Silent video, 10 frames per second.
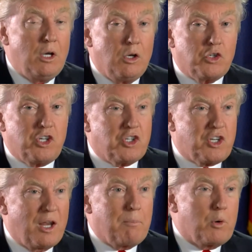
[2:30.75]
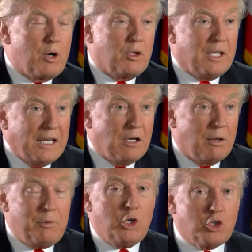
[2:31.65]
You see San Bernardino.
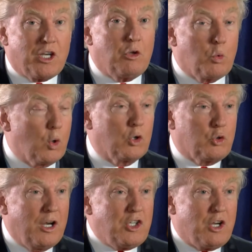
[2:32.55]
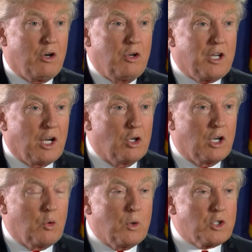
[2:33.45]
I mean, you see the World Trade Center. You take a
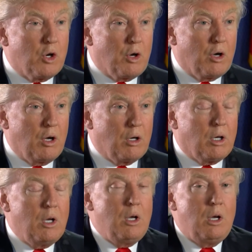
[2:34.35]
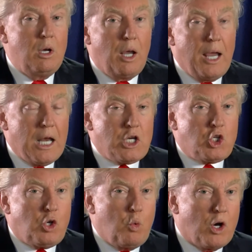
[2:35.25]
look at what's going on. And
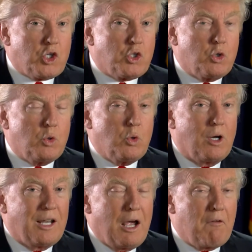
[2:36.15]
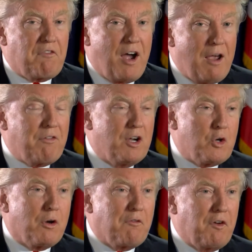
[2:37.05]
she wants to allow
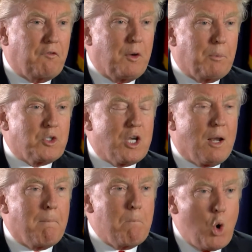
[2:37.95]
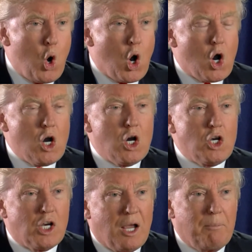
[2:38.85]
550% more
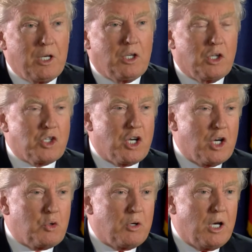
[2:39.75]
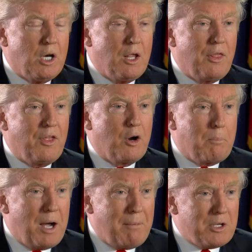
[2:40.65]
to come into this country than
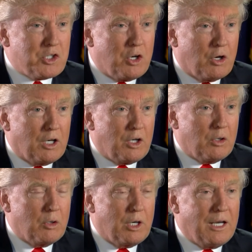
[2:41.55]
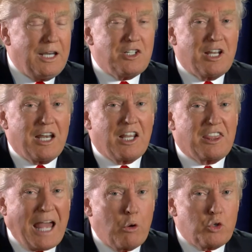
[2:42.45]
Obama is currently doing, and he's letting
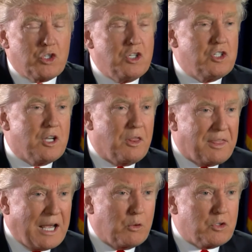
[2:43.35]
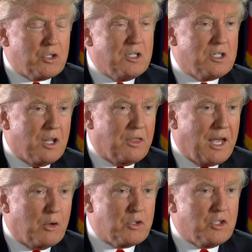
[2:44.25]
thousands and thousands and
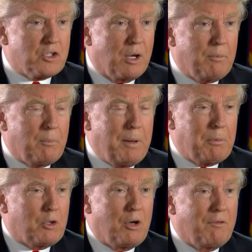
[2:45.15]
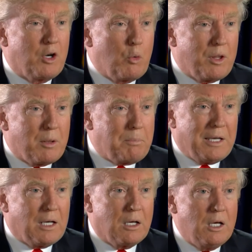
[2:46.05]
thousands come in. People don't even know where they're
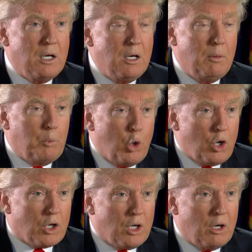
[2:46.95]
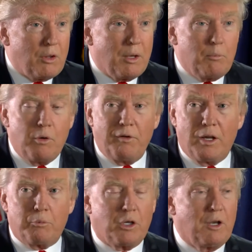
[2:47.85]
being put. You know, they're
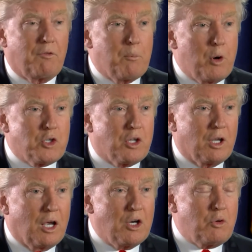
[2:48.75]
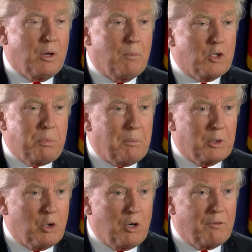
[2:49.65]
moving them to different parts of the country, and most
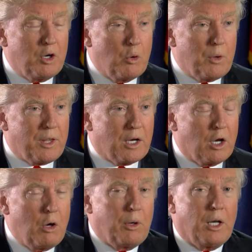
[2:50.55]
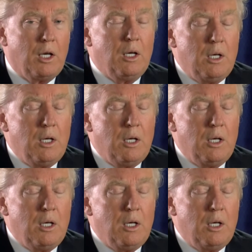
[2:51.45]
people don't even know where they're going.